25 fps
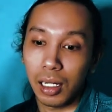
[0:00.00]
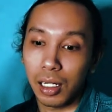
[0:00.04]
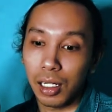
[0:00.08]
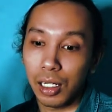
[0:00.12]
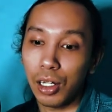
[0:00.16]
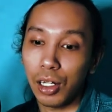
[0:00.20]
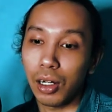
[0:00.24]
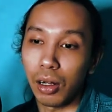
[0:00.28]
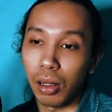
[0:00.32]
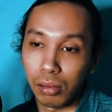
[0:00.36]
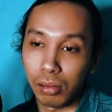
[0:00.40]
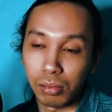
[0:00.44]

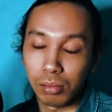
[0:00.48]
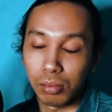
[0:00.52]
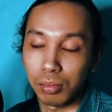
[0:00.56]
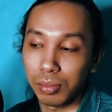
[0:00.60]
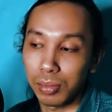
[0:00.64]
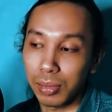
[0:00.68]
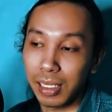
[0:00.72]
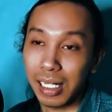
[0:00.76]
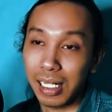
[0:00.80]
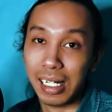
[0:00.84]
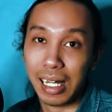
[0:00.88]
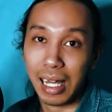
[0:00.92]

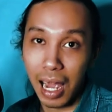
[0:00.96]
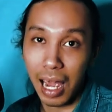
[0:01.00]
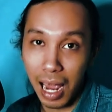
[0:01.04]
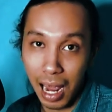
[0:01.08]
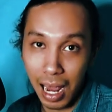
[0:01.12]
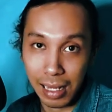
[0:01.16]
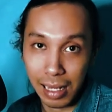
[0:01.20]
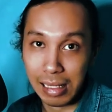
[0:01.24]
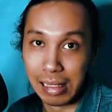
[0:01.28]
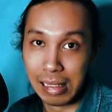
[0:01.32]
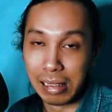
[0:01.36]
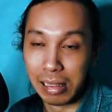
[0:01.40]
the
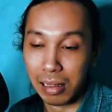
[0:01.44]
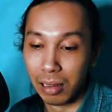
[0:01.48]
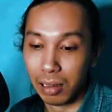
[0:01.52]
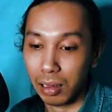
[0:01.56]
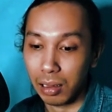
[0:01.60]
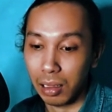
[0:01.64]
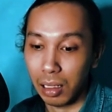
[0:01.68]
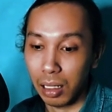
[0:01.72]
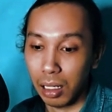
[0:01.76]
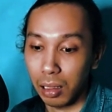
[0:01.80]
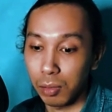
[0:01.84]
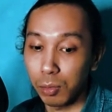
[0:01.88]
cast,
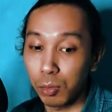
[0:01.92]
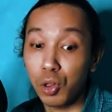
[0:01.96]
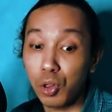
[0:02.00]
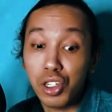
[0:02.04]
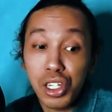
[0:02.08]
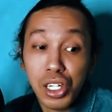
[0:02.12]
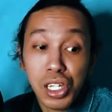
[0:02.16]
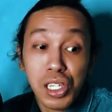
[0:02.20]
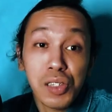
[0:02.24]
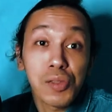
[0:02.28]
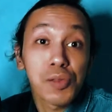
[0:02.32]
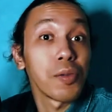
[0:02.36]

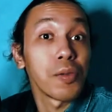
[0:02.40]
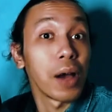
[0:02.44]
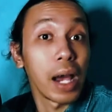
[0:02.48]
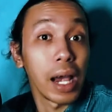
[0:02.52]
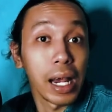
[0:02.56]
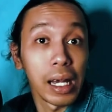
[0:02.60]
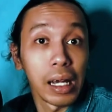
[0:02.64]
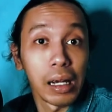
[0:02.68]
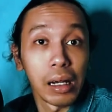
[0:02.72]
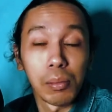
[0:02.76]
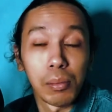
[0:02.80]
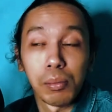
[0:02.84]
which is
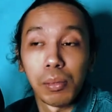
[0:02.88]
fine.